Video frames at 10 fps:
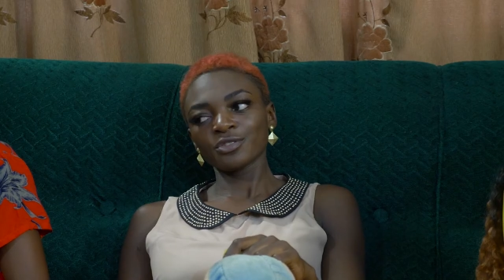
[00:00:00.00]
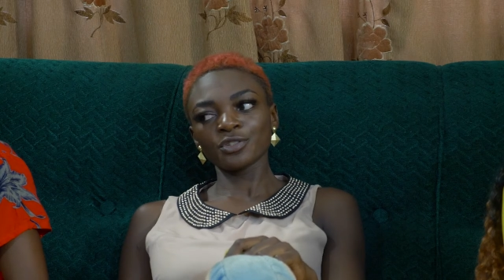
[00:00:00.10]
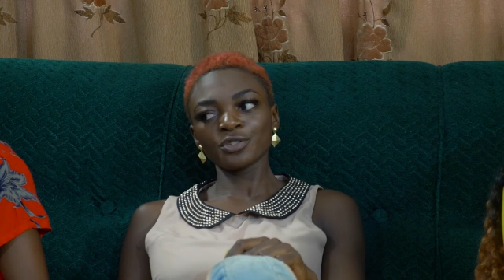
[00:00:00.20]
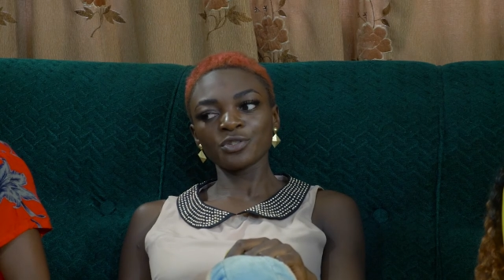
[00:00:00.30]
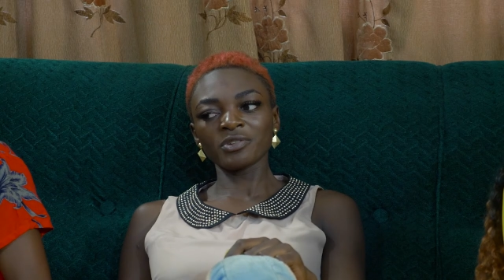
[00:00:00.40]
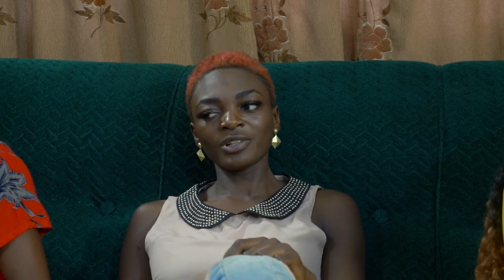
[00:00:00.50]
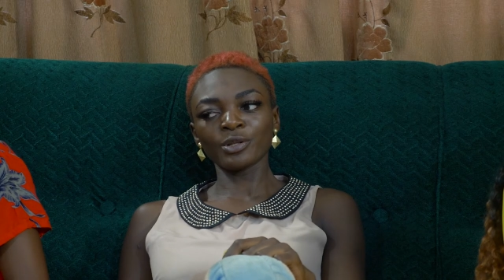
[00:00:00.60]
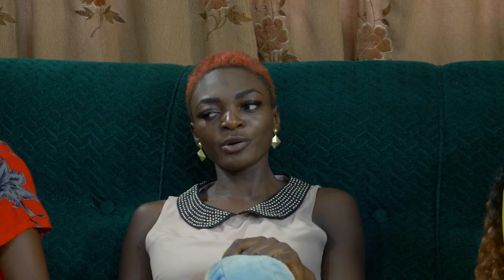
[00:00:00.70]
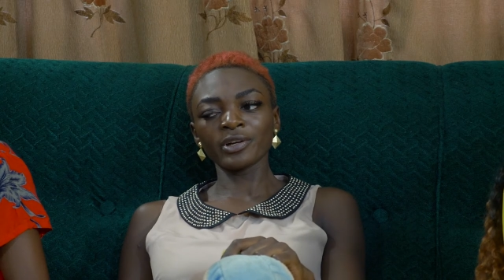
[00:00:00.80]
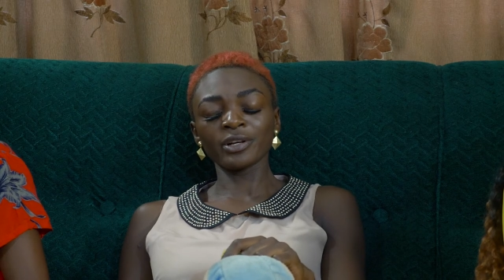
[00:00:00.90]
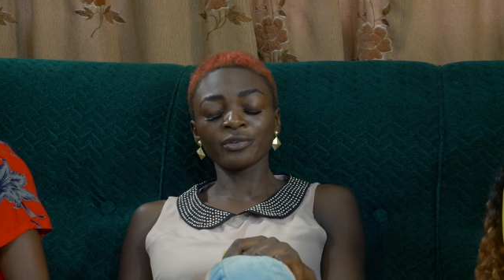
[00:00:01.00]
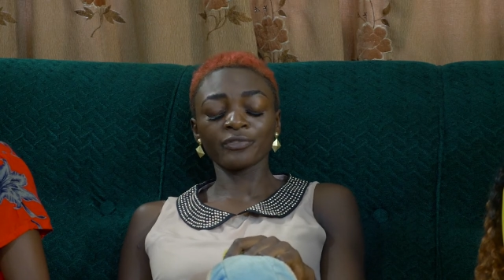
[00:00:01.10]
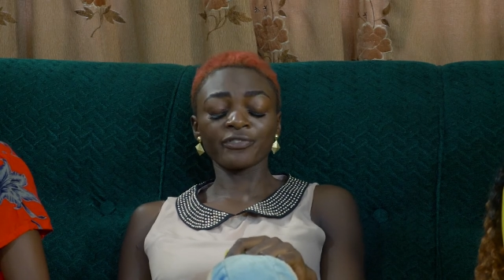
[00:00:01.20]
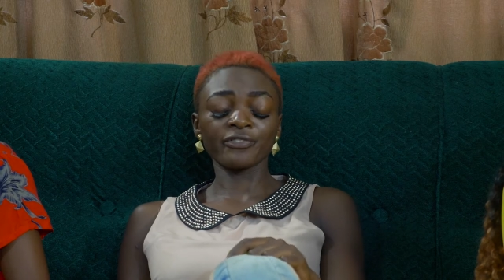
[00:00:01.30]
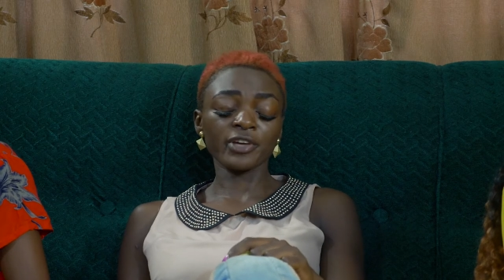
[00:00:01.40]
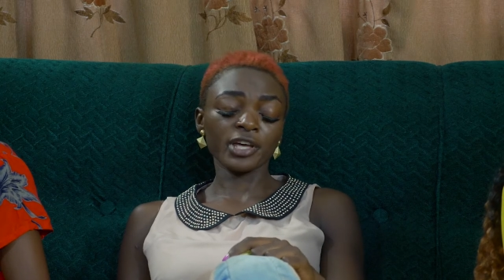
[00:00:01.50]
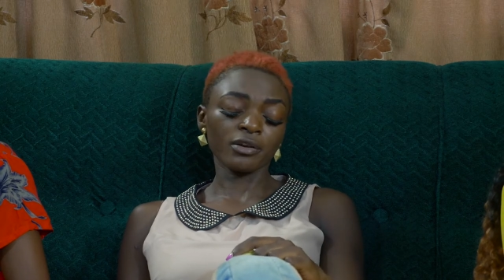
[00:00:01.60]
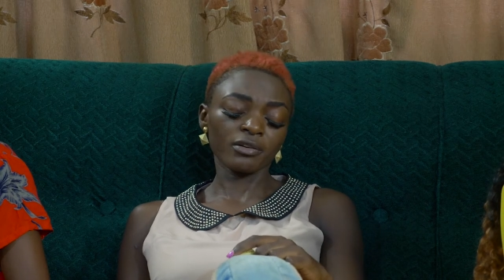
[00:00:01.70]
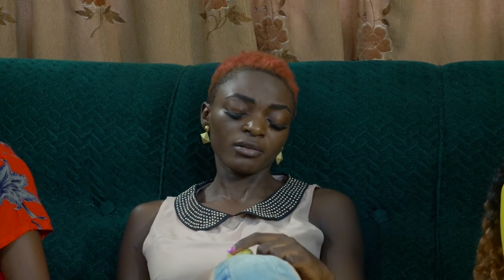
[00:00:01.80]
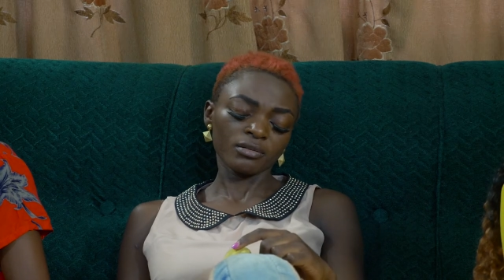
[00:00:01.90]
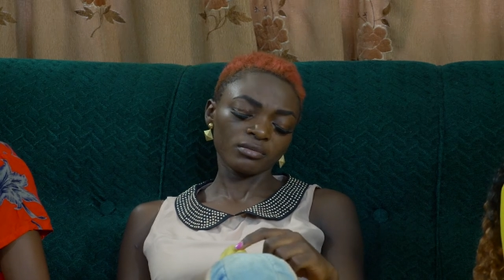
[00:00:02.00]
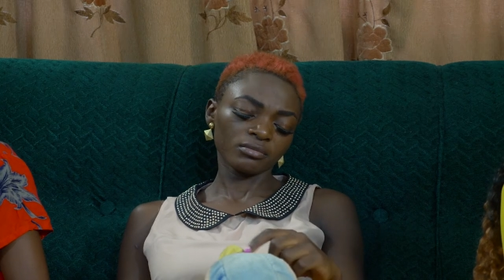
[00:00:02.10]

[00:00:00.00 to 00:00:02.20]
Just you and Lloyd are unfair.